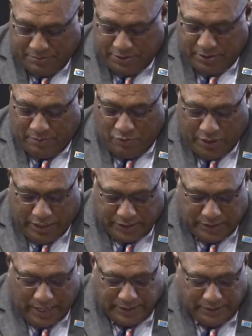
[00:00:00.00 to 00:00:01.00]
Mr.
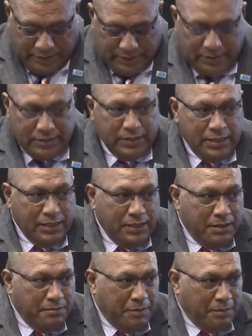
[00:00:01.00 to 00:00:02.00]
Mukesh Nand,
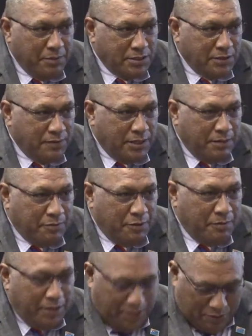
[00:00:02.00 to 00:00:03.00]
members of the
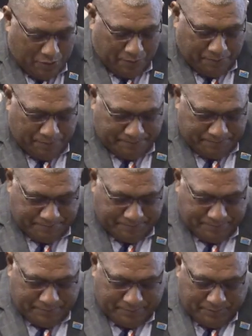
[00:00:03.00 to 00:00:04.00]
Diplomatic Corps,
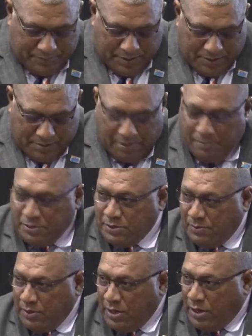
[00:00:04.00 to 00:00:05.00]
members
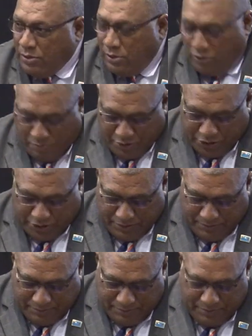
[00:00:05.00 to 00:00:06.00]
of the Electoral
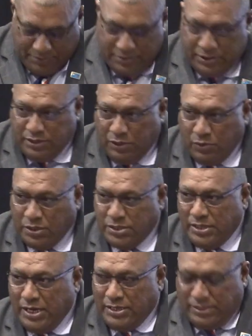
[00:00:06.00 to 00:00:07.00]
Commission,
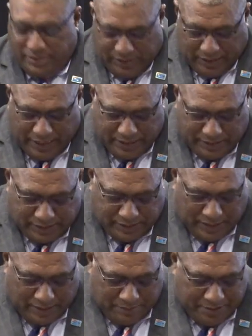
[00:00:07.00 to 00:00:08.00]
distinguished guests, ladies and
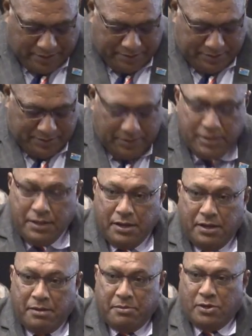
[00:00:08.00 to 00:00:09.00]
gentlemen,
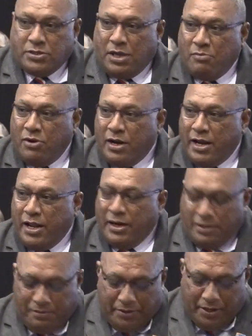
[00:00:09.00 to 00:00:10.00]
we have some honorary
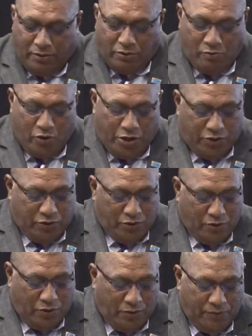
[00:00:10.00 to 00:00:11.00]
and a very good morning to
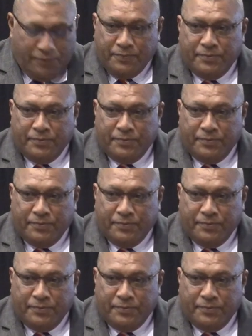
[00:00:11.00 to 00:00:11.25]
you all.